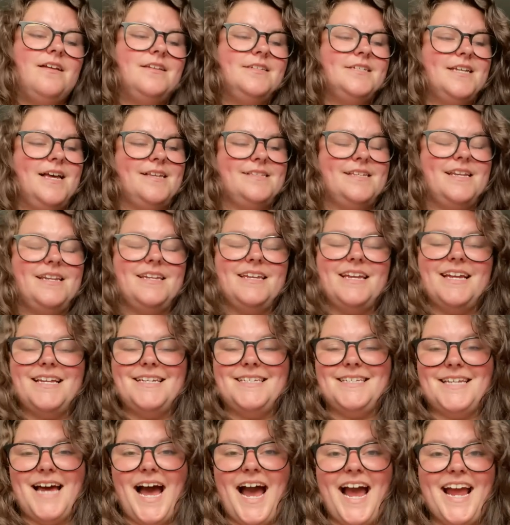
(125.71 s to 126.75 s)
doesn't get
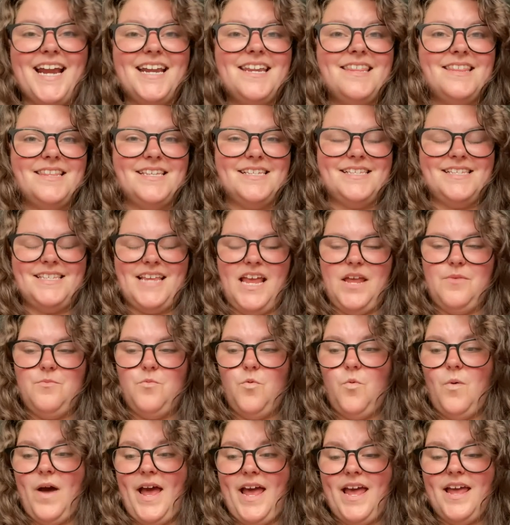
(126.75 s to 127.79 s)
dyed the same
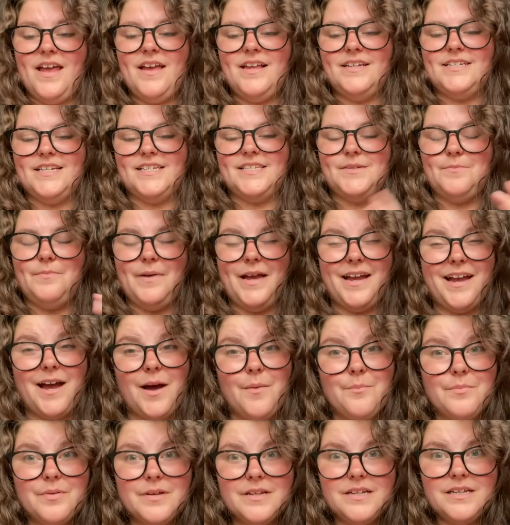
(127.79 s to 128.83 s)
way. It doesn't pick
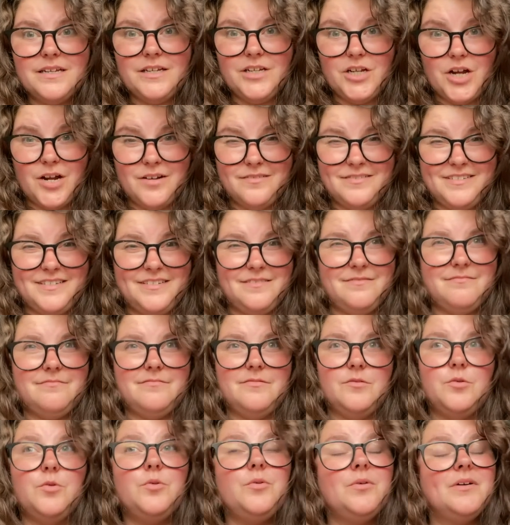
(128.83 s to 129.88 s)
up, it
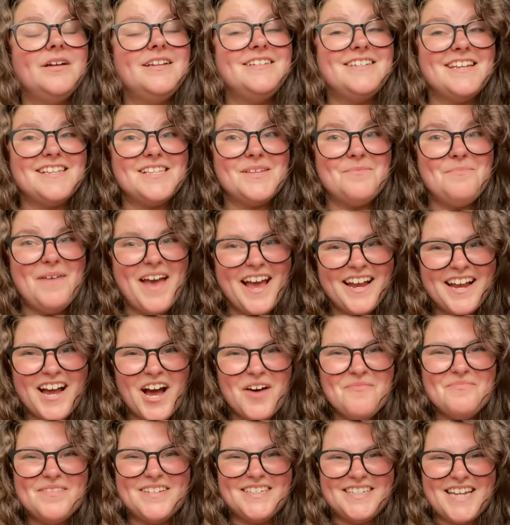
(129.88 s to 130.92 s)
doesn't pick
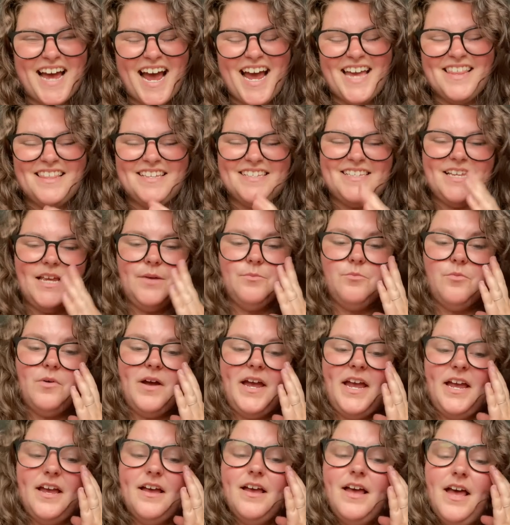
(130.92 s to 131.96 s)
up dye the same
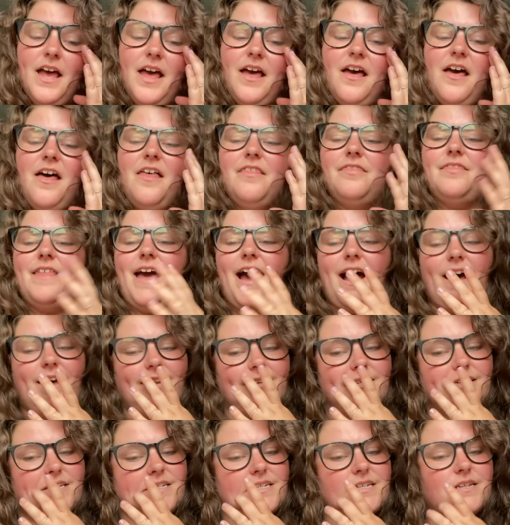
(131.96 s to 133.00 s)
way
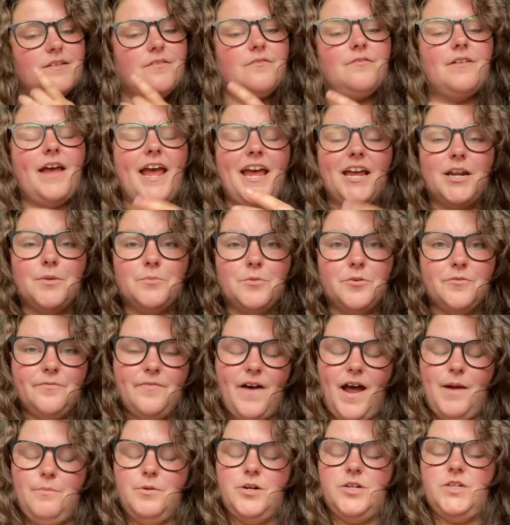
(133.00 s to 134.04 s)
that animal
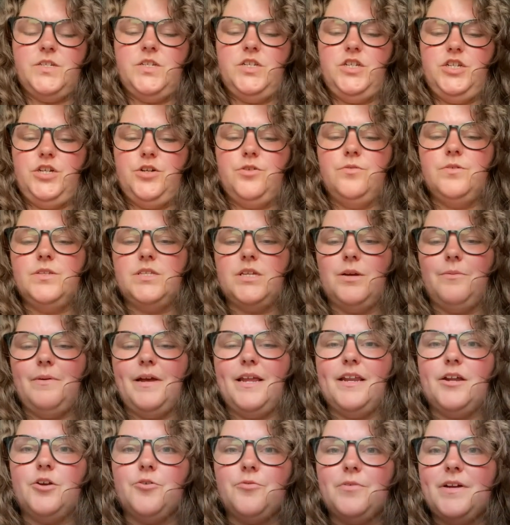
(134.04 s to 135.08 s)
fibers do. So
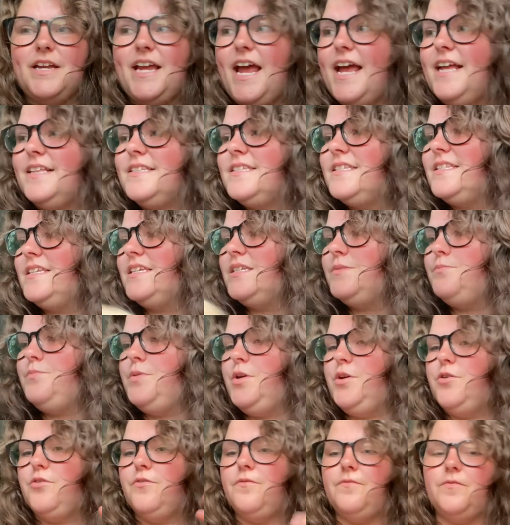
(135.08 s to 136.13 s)
it creates this
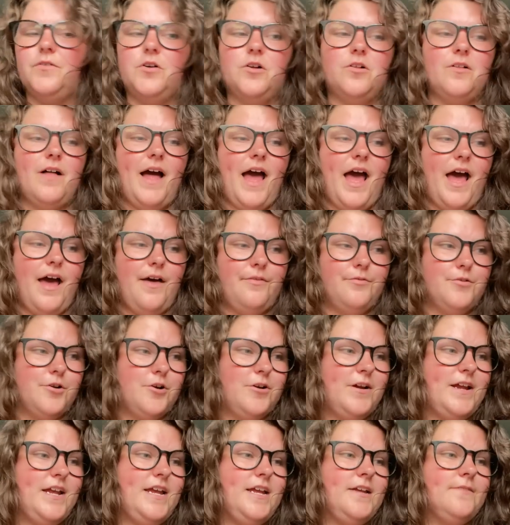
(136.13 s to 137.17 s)
beautiful
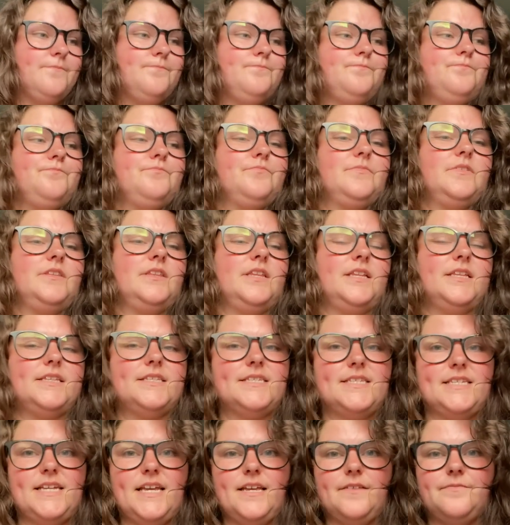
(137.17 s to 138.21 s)
heathery let's
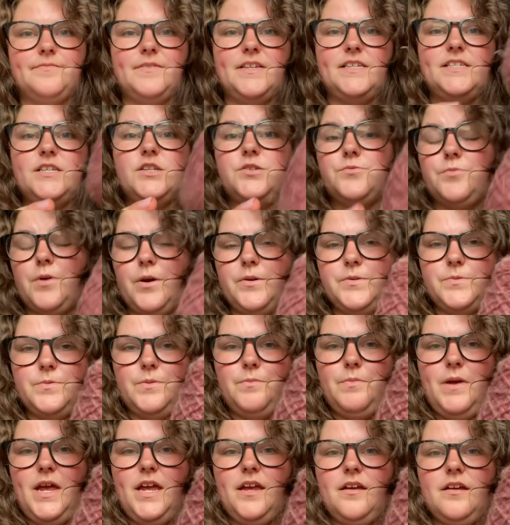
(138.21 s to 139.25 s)
see, this is Rosewood
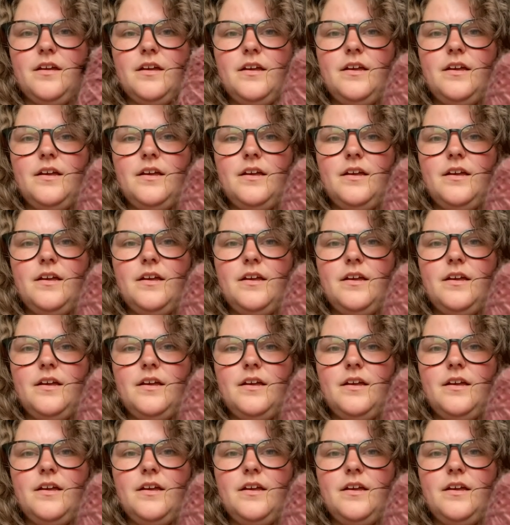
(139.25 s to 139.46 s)
Pink,